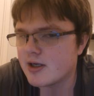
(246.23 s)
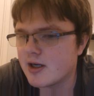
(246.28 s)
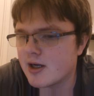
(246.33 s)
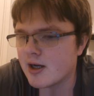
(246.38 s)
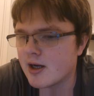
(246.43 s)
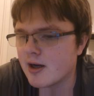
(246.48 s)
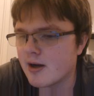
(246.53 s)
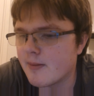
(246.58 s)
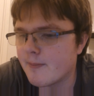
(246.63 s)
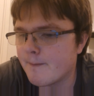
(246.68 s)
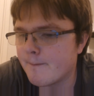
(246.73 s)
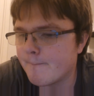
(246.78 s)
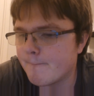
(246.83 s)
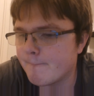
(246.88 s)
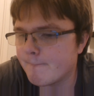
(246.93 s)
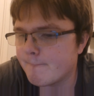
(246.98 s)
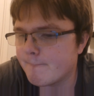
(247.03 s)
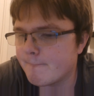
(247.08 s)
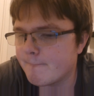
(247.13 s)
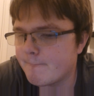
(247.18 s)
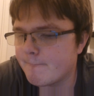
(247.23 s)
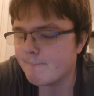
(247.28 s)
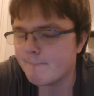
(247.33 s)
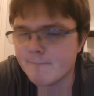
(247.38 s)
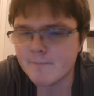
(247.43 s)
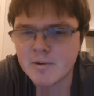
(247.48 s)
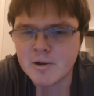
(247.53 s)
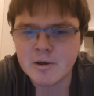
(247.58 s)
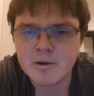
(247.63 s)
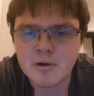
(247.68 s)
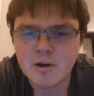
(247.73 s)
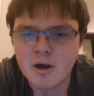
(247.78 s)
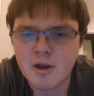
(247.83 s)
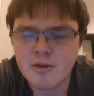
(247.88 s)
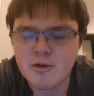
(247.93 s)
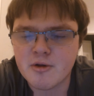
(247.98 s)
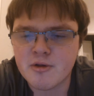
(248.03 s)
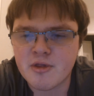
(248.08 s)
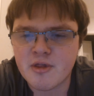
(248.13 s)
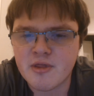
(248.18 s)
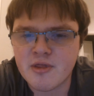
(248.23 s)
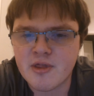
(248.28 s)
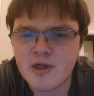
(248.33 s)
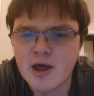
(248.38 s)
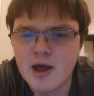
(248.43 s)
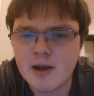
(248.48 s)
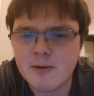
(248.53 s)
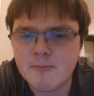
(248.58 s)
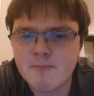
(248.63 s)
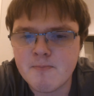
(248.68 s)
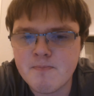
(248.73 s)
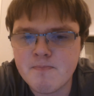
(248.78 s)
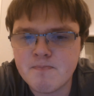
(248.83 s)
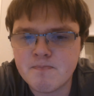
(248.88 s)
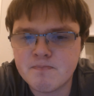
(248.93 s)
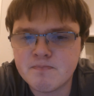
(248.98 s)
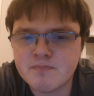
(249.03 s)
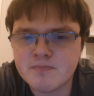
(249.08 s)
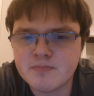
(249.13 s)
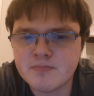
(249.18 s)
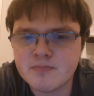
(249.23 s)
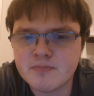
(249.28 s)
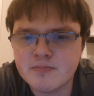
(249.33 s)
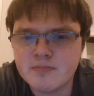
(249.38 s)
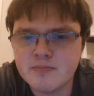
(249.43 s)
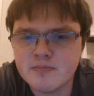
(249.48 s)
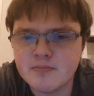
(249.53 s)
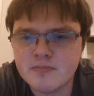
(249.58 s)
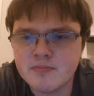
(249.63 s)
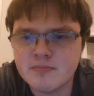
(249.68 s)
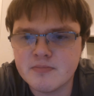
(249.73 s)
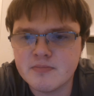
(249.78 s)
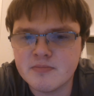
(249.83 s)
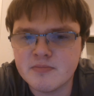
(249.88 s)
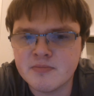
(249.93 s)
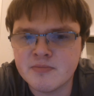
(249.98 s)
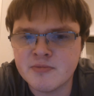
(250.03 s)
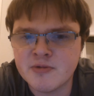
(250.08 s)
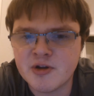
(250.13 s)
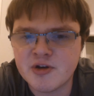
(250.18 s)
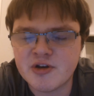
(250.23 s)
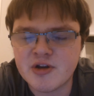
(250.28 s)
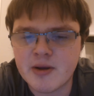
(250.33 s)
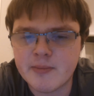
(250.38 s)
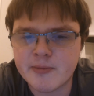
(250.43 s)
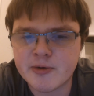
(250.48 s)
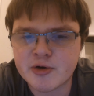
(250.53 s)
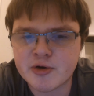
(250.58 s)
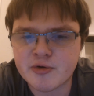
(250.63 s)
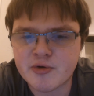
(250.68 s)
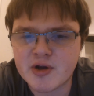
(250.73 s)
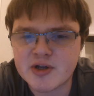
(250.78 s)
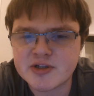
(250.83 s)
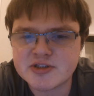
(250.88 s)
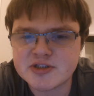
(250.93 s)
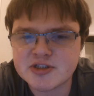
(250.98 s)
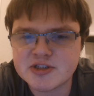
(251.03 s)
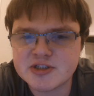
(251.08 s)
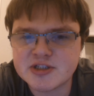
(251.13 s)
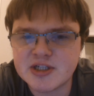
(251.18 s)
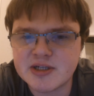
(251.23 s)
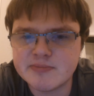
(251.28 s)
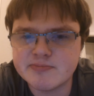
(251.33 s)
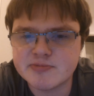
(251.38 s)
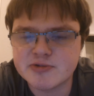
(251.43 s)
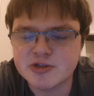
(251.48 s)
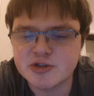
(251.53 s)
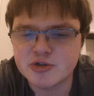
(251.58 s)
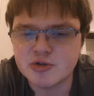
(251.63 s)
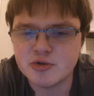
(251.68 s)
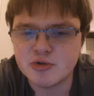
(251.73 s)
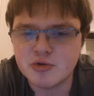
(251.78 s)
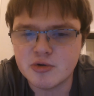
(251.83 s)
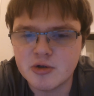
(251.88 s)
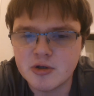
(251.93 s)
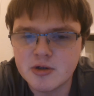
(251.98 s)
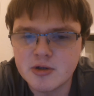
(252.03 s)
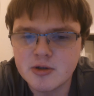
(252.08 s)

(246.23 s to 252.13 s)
But other than that, the Democrats seem to